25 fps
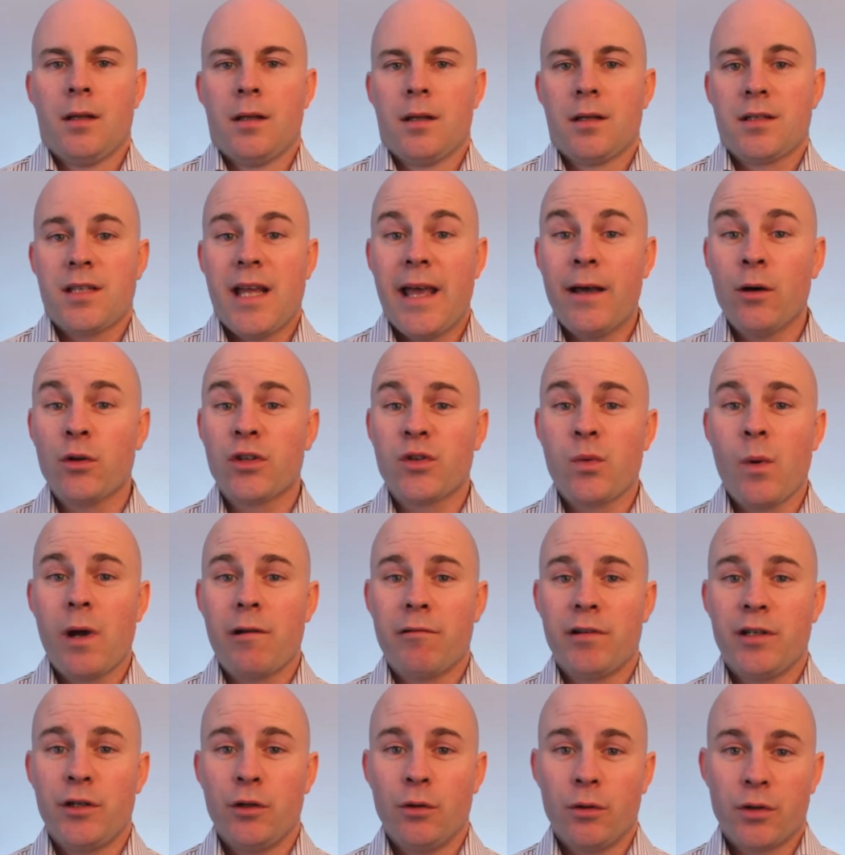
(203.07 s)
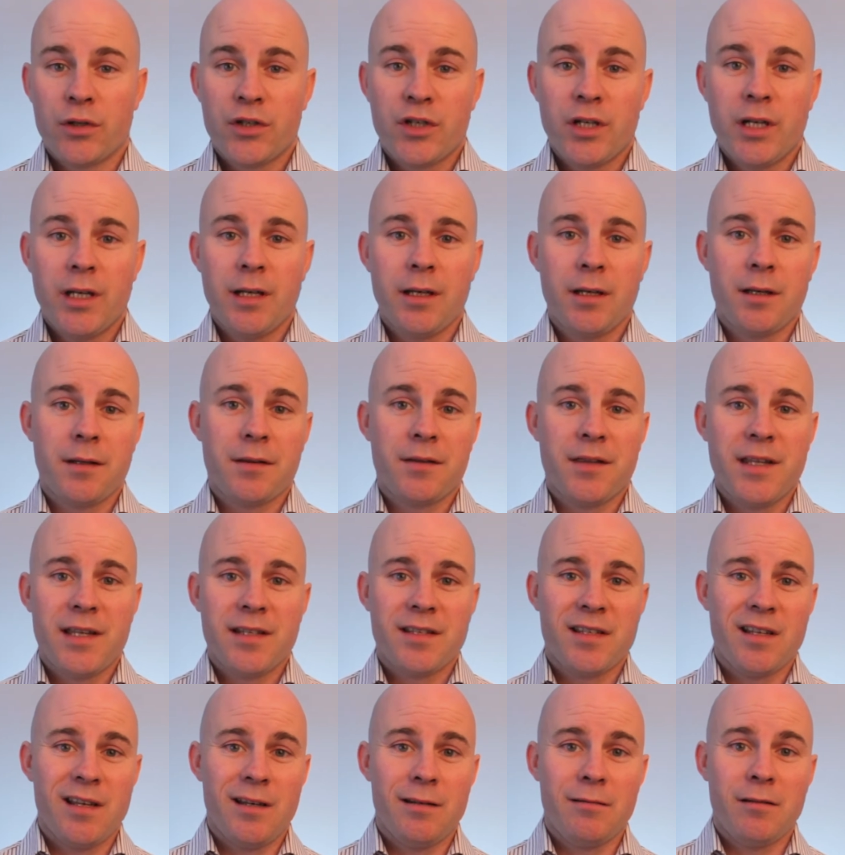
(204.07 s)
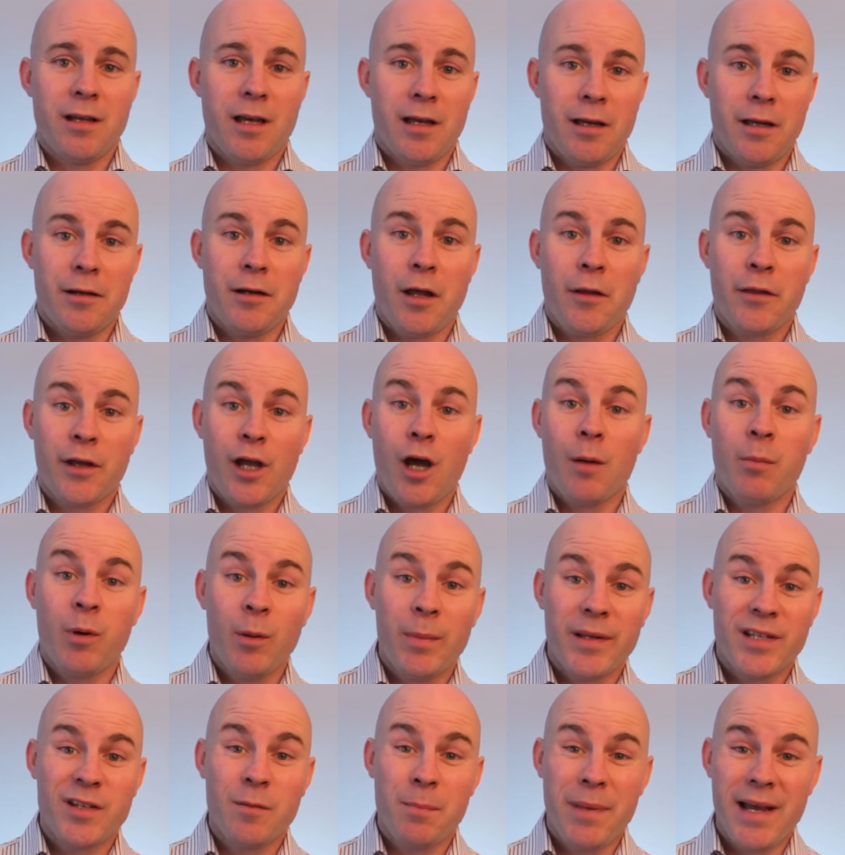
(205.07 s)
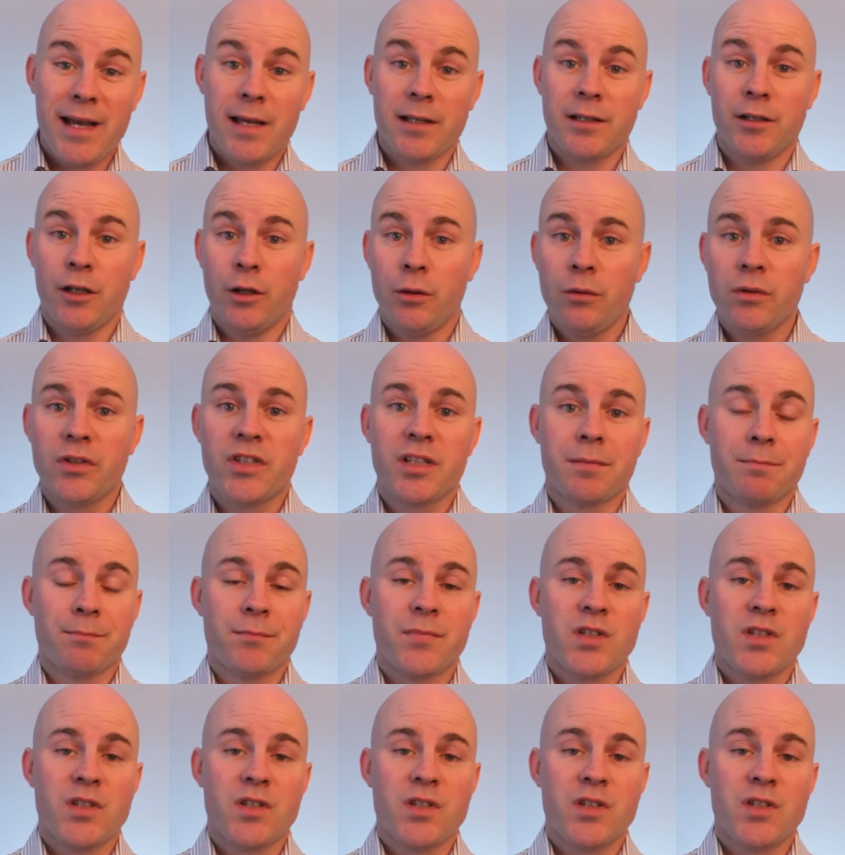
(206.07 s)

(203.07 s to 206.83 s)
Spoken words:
So elsewhere in Yorkshire, there's another couple of bits of bad news.